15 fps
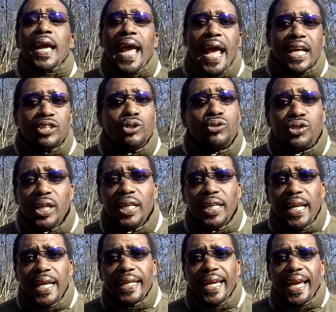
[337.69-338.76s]
As you've seen
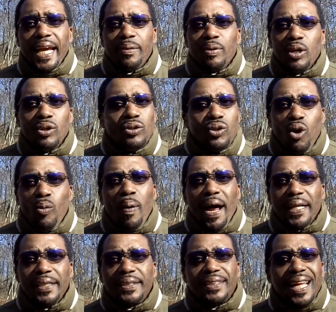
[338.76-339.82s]
in that game,
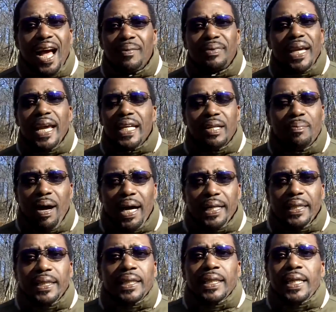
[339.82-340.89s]
nobody stopped
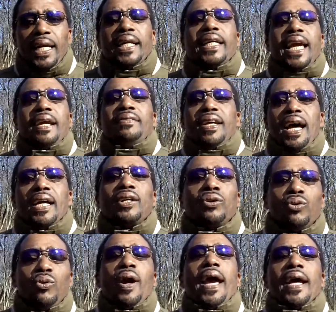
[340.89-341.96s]
anybody. It came down to
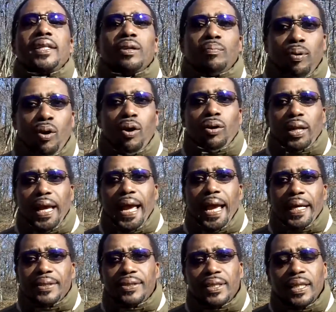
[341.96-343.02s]
who had the ball
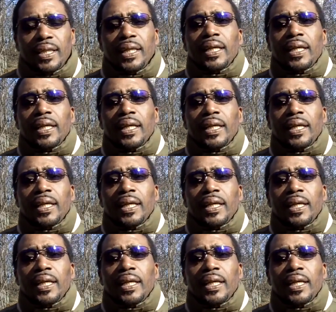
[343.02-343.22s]
last.